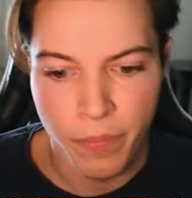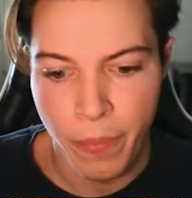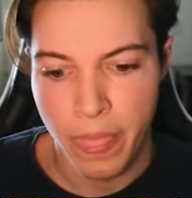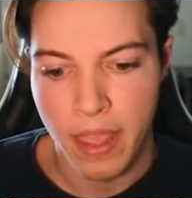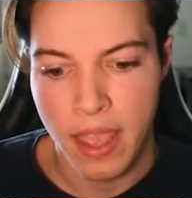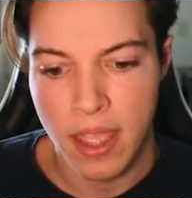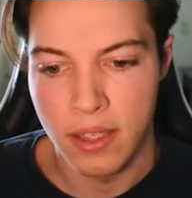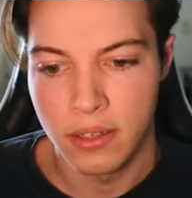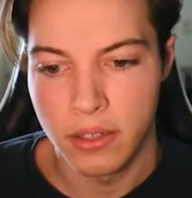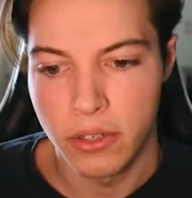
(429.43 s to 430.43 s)
hey,
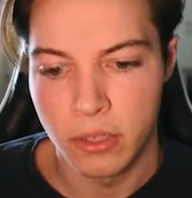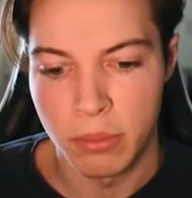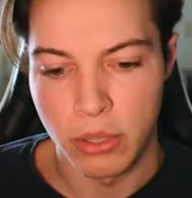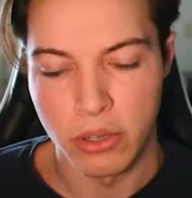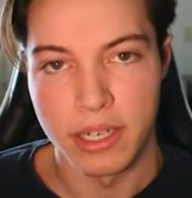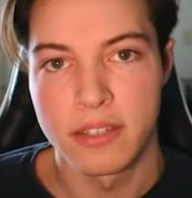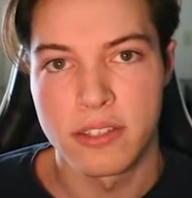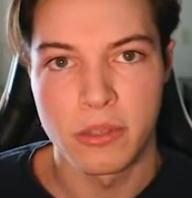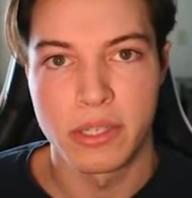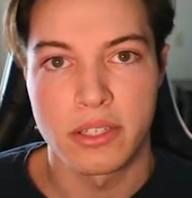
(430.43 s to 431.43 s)
your computer needs to
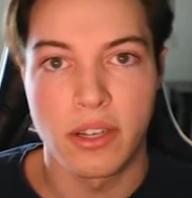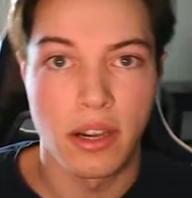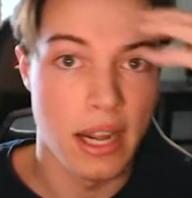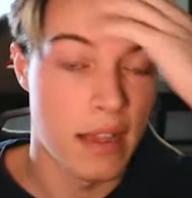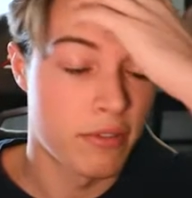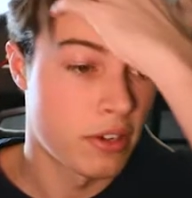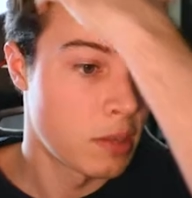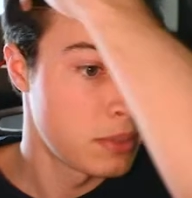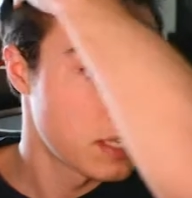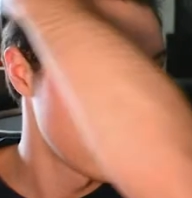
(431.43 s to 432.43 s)
restart after an
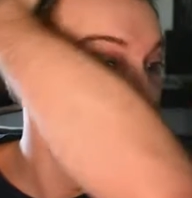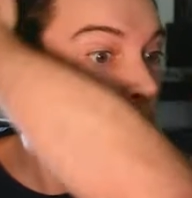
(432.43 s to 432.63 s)
update